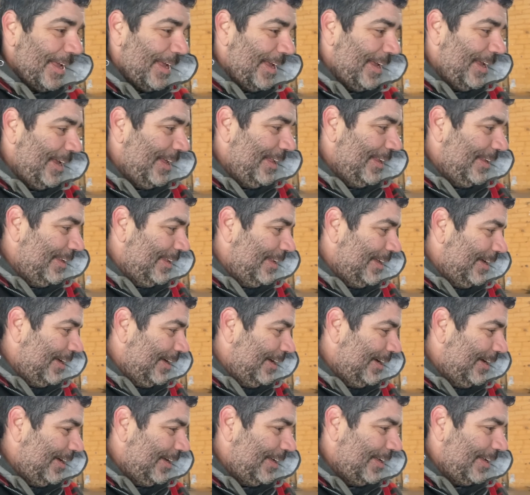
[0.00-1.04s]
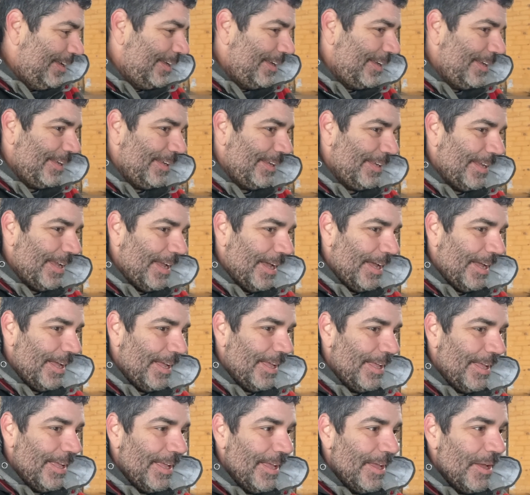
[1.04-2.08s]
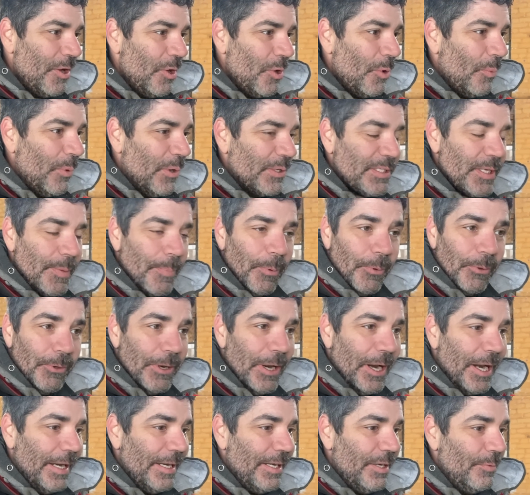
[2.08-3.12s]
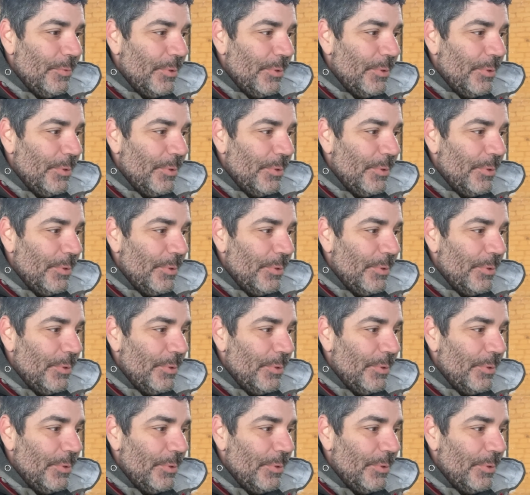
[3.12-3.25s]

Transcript: And uh, yeah, once I pulled it out, I didn't